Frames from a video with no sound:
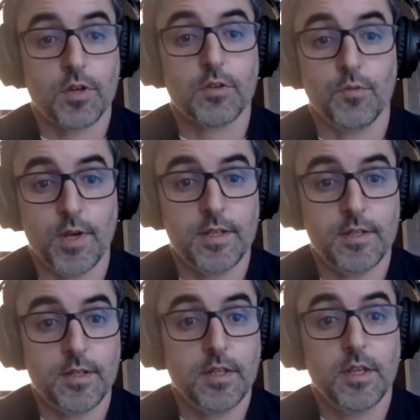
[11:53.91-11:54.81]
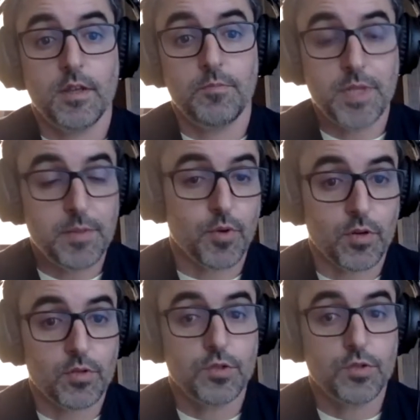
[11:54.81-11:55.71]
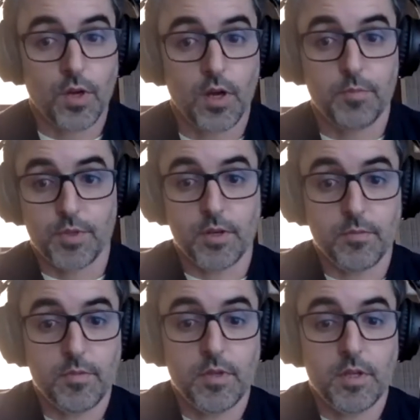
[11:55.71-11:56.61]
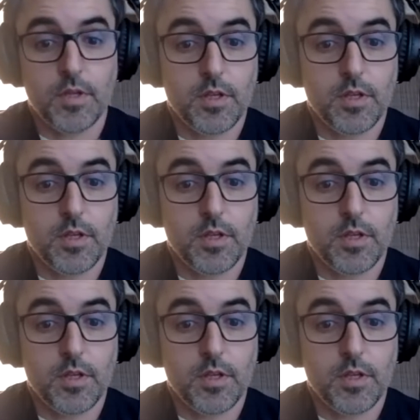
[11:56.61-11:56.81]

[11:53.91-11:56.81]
work with people to help them